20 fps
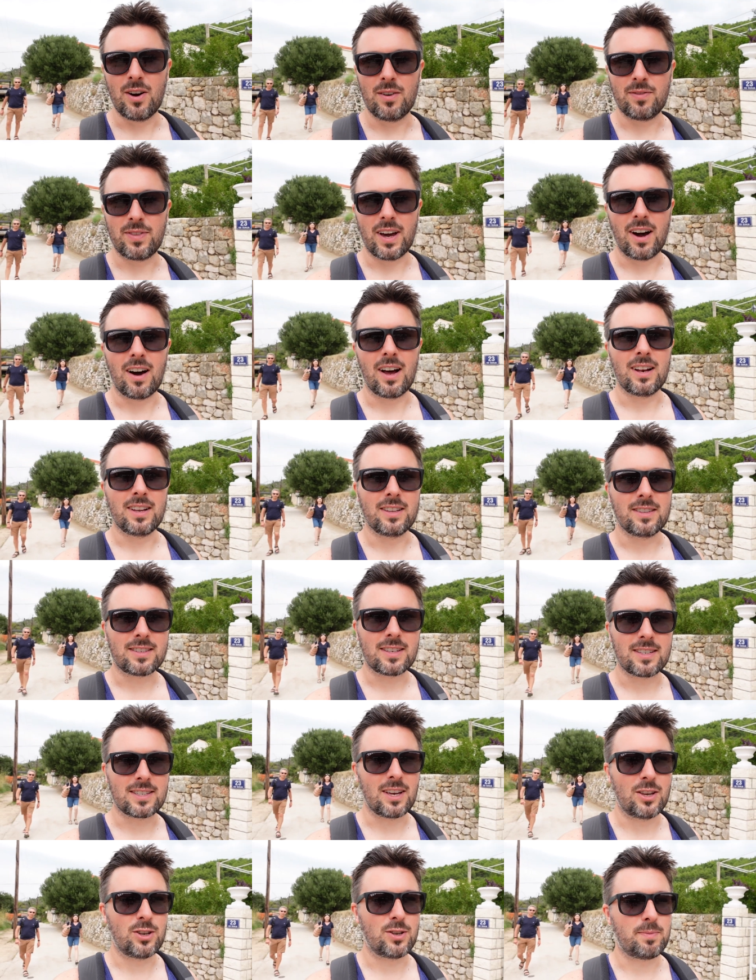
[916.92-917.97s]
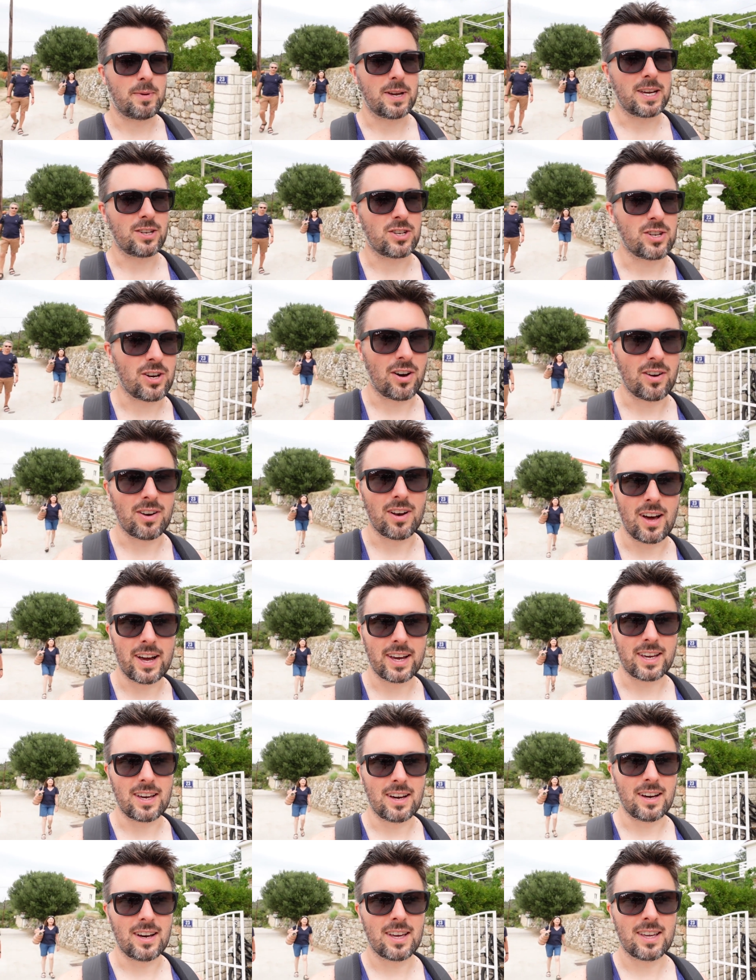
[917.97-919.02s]
of the island to Sunj Beach on
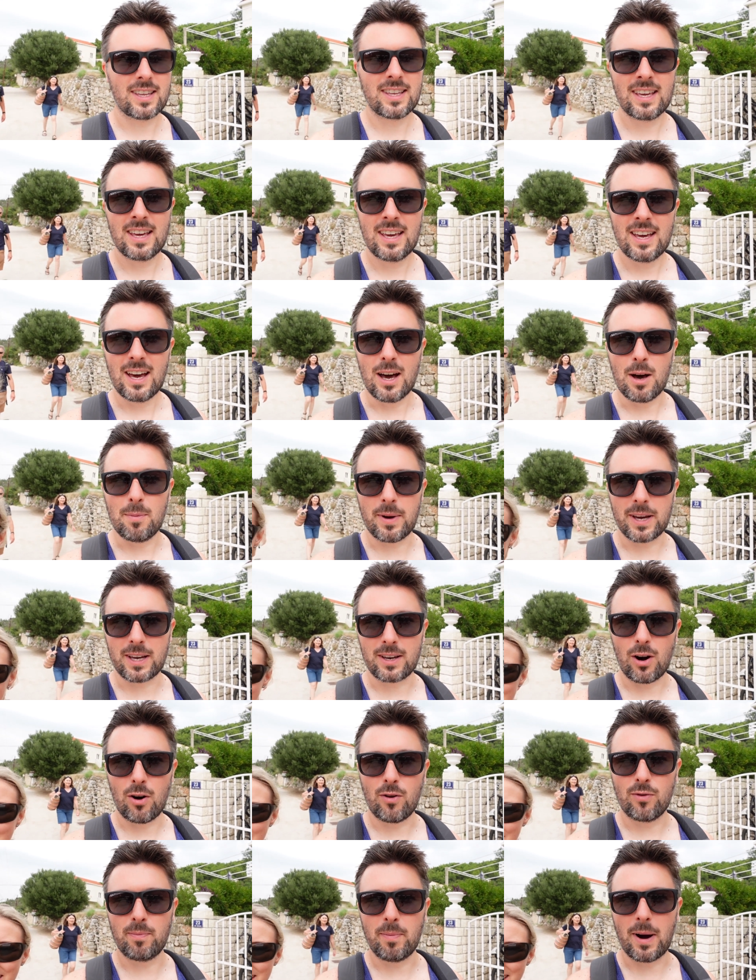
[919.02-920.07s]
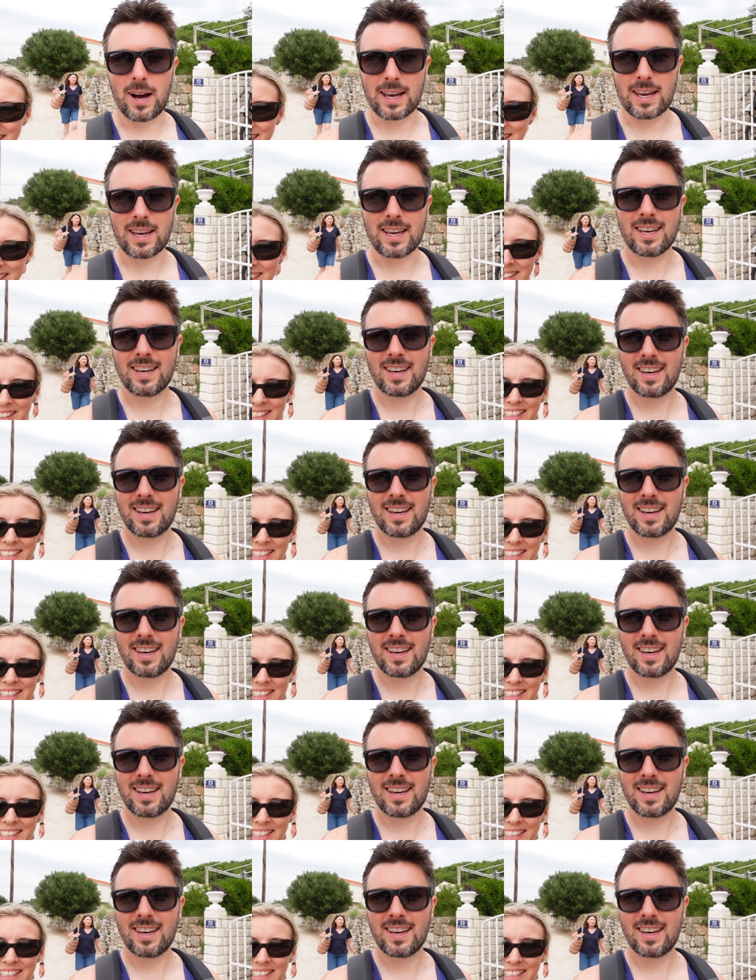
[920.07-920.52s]
like a, a big golf buggy.